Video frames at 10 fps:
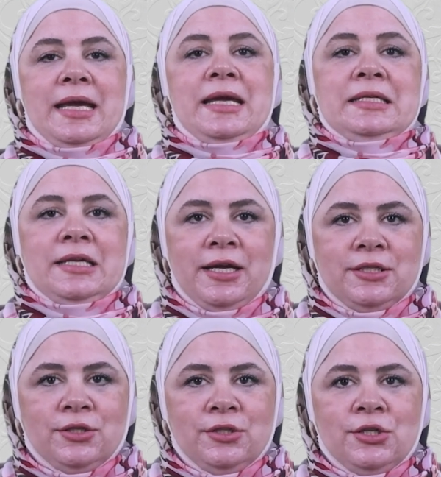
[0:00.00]

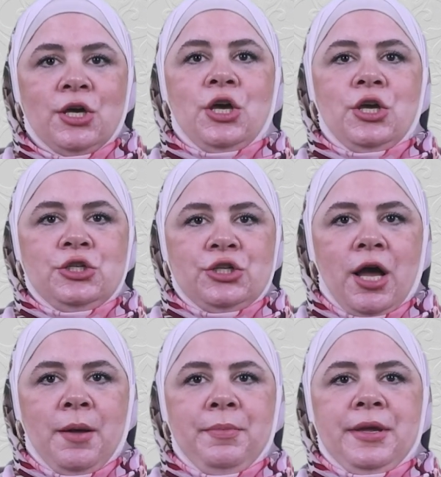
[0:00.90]
entitled
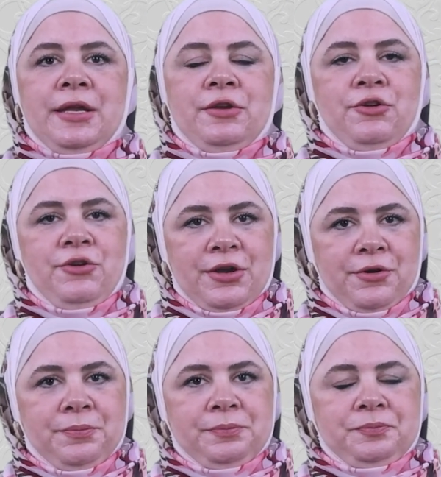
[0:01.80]
Job and Career.